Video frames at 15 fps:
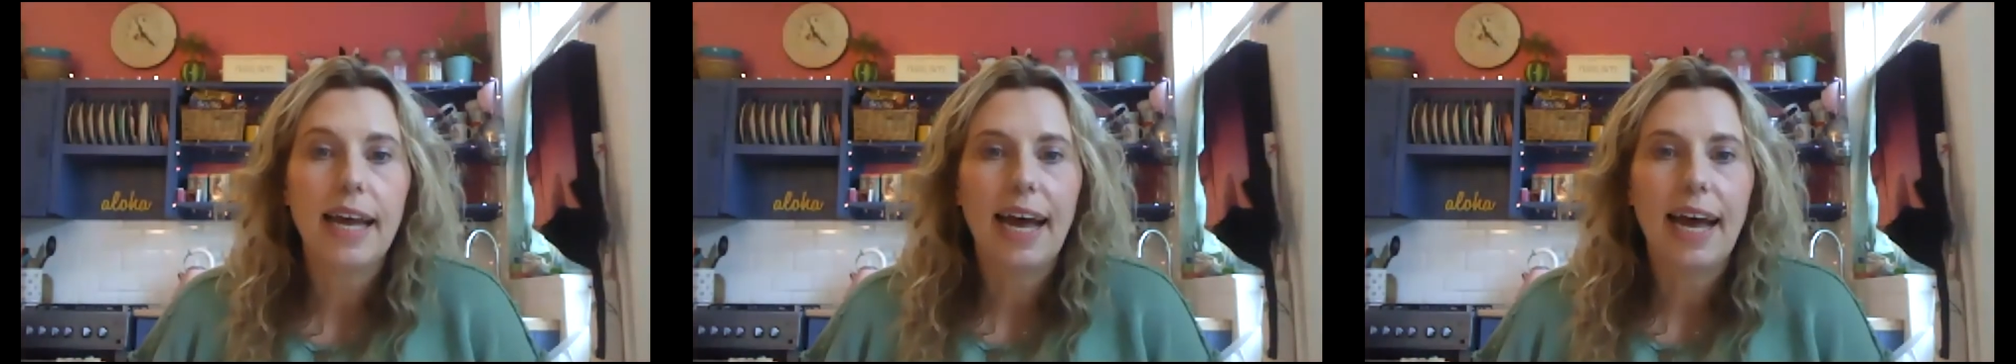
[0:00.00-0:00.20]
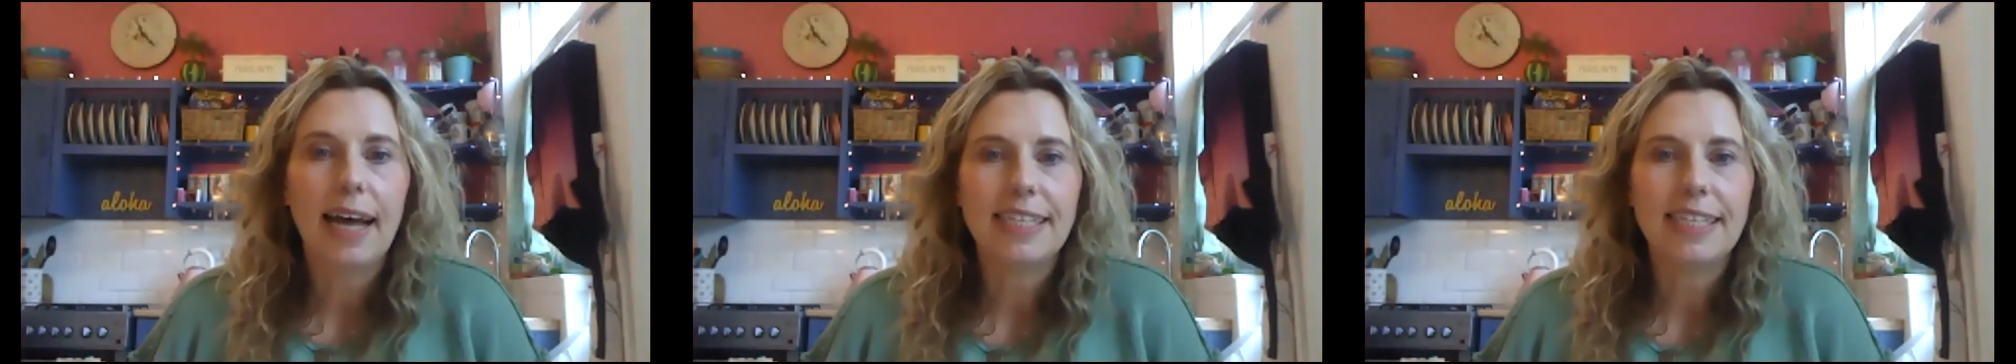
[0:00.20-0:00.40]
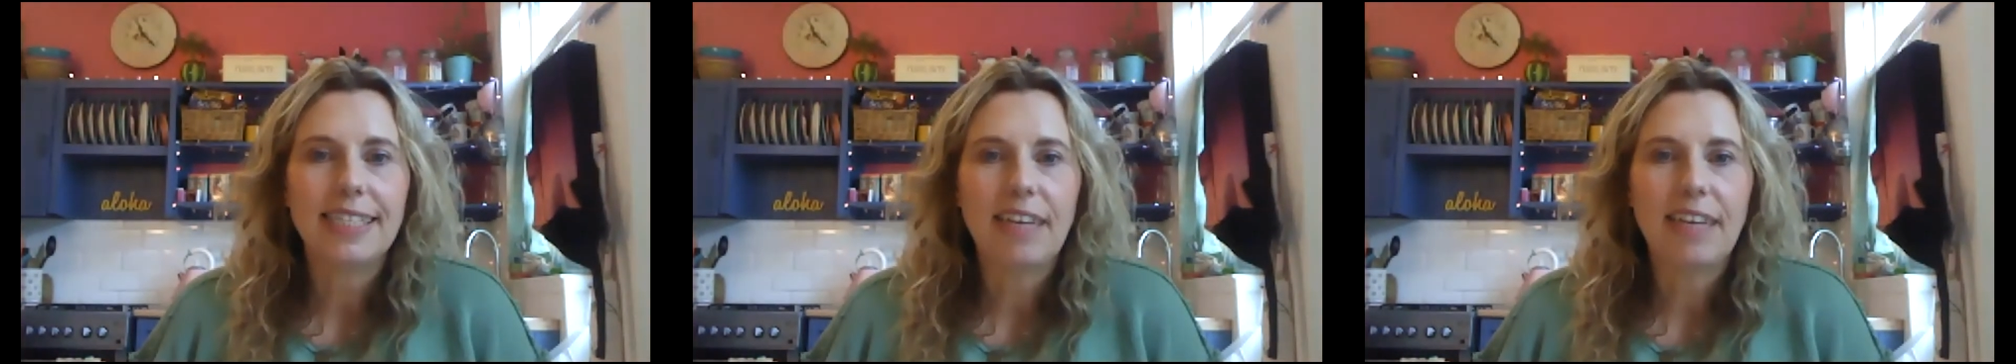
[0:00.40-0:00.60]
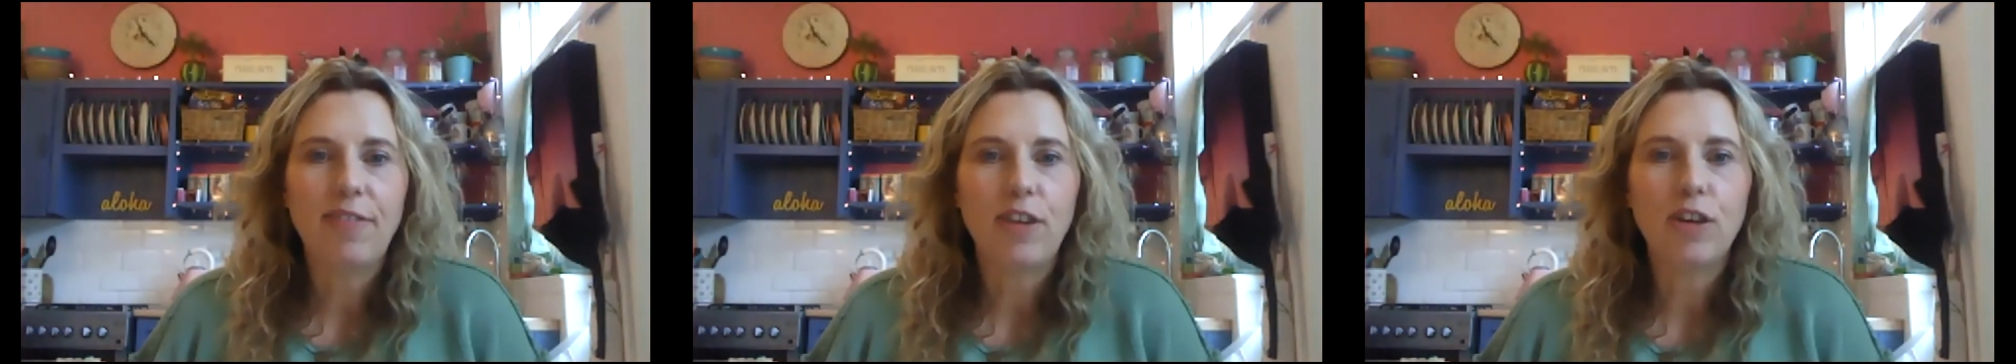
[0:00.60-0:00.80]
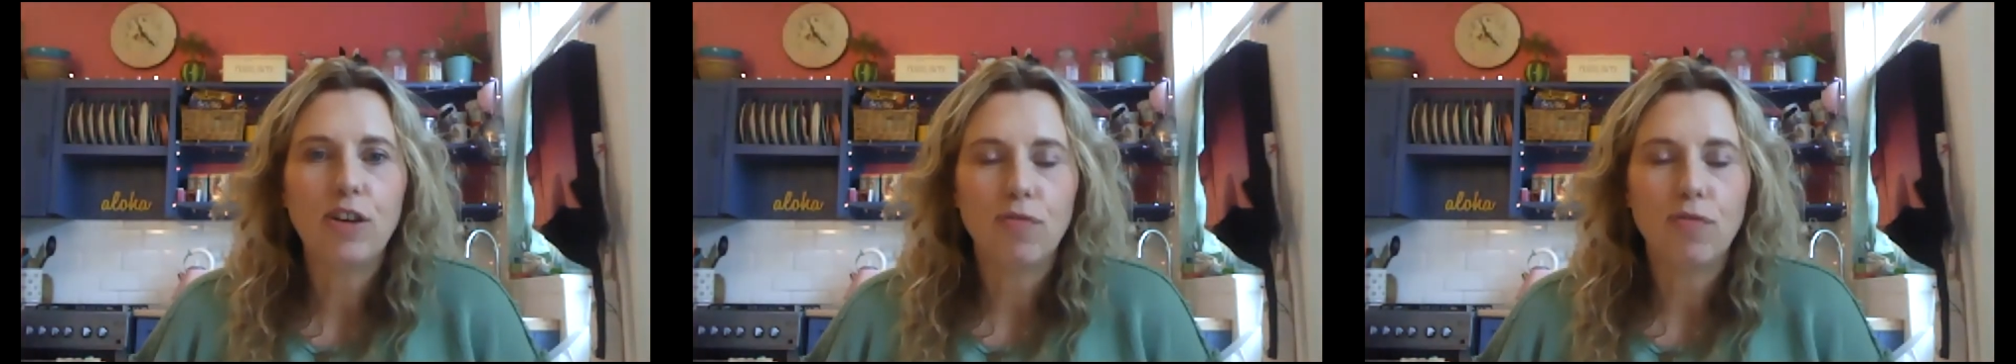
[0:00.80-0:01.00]
and see if
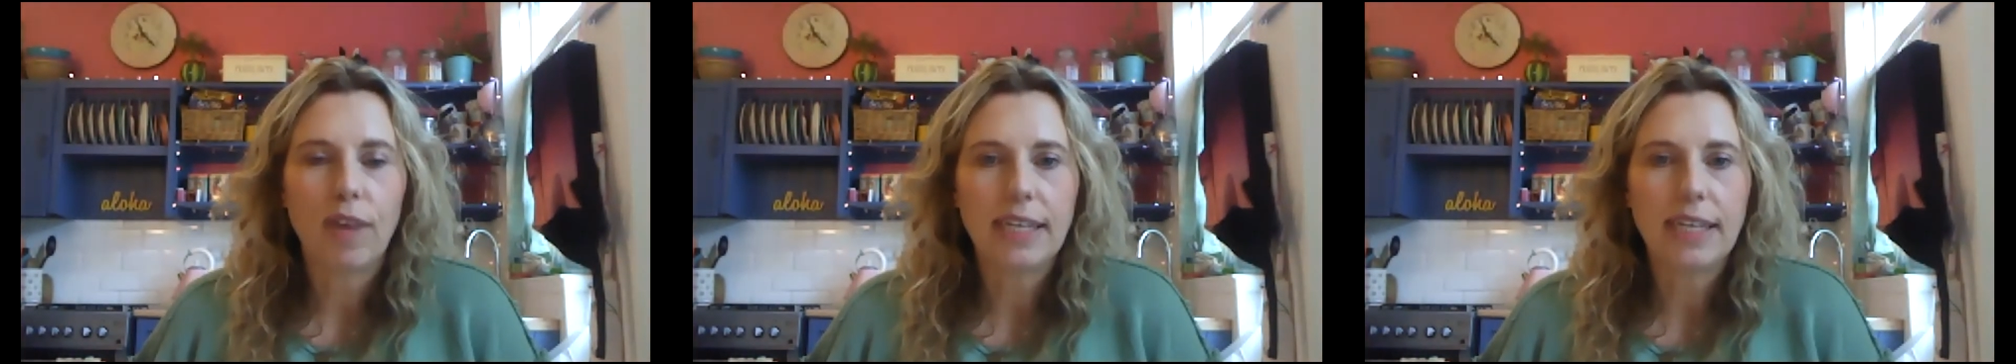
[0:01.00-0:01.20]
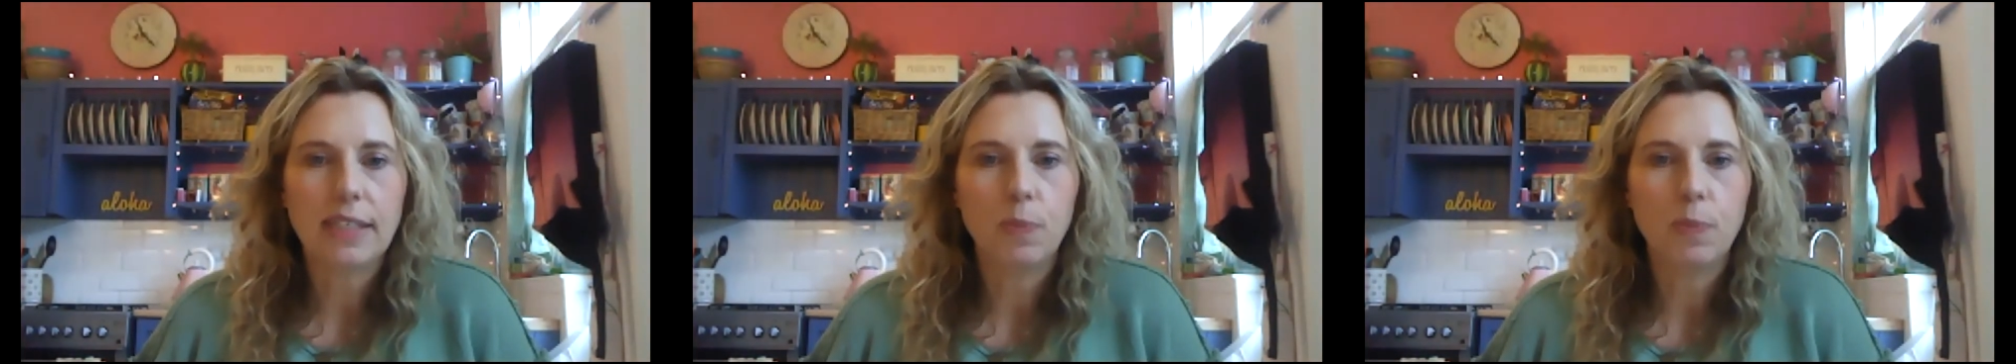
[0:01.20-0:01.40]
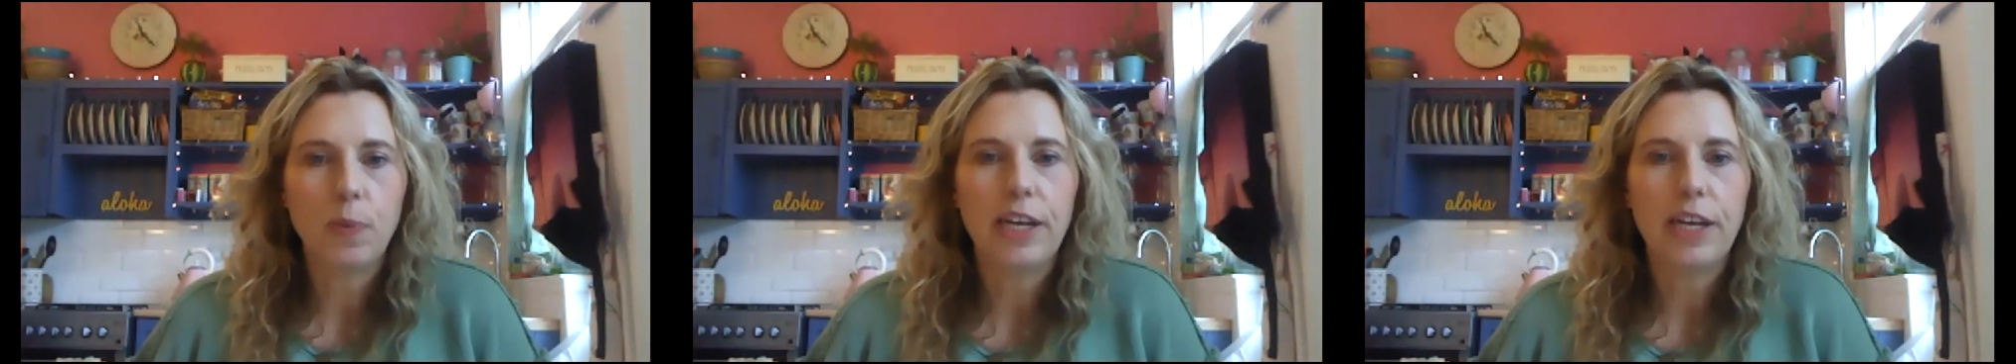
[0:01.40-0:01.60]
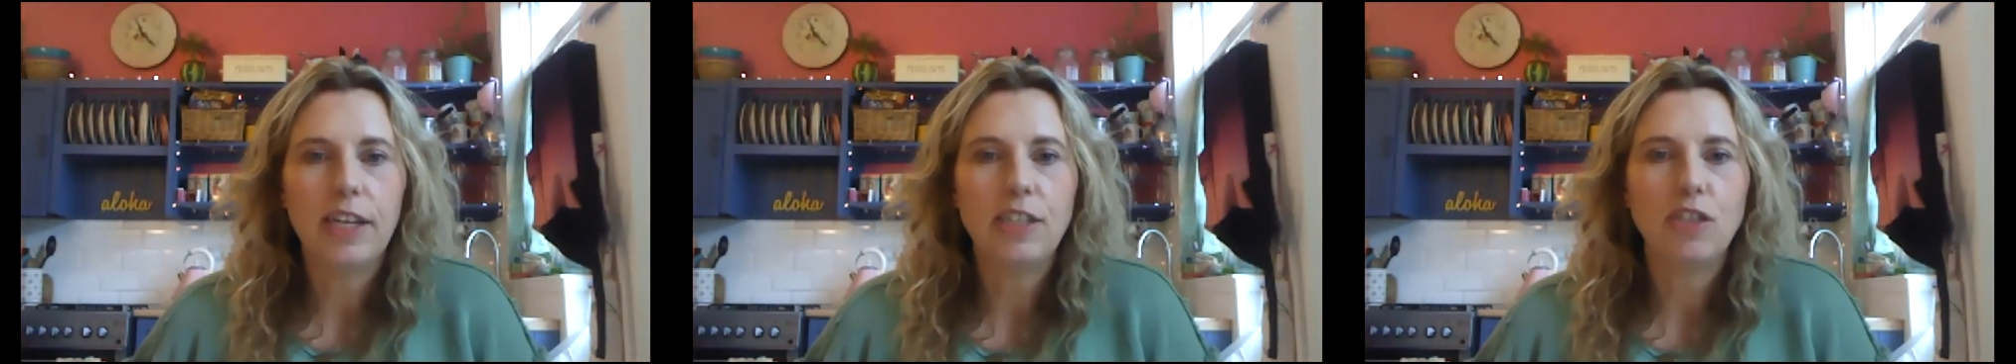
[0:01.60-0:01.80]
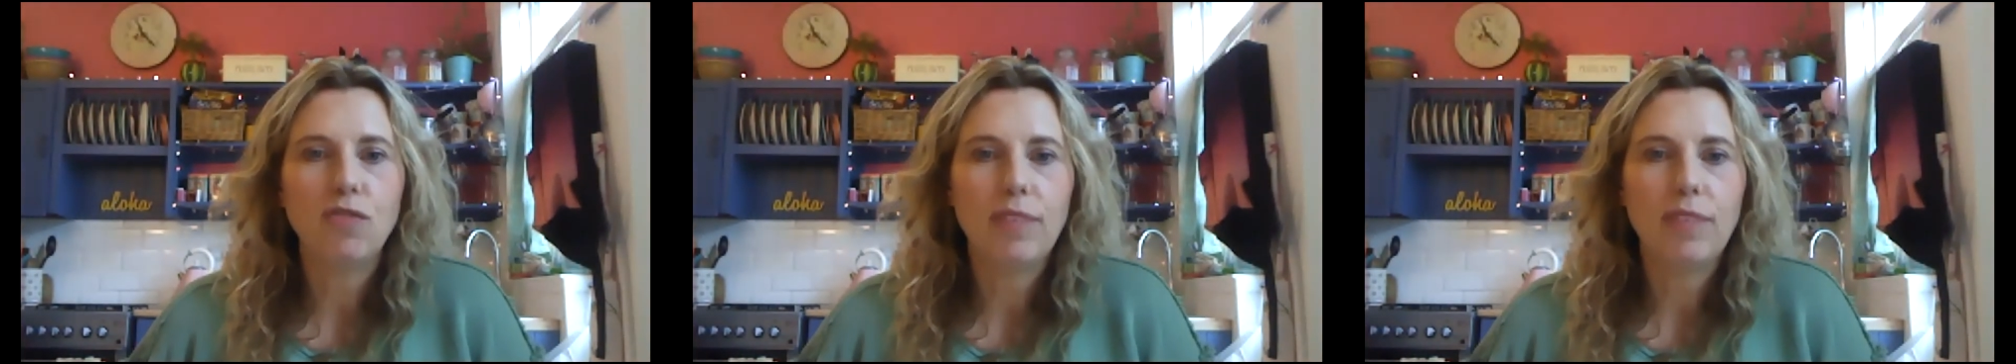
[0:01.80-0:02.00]
you can write some
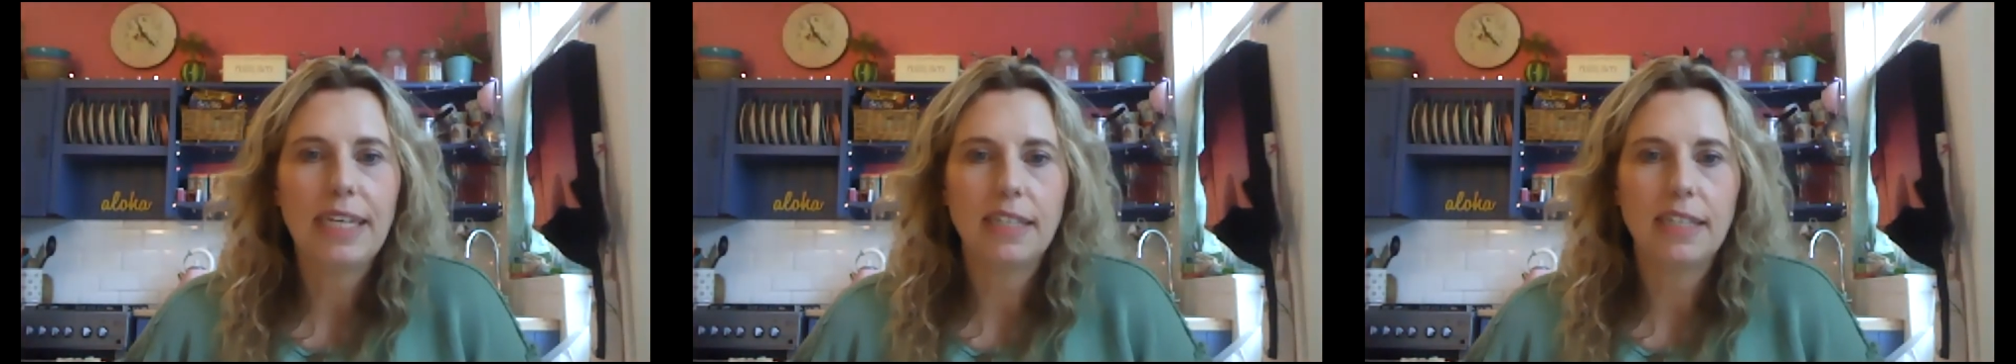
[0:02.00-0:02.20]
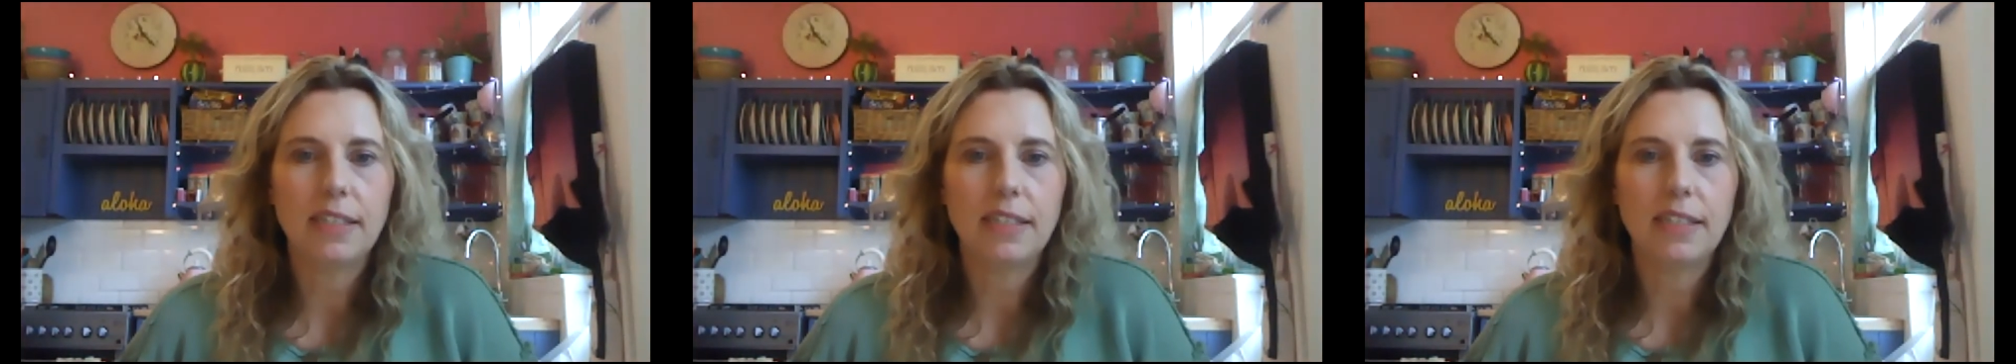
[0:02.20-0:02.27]
words and read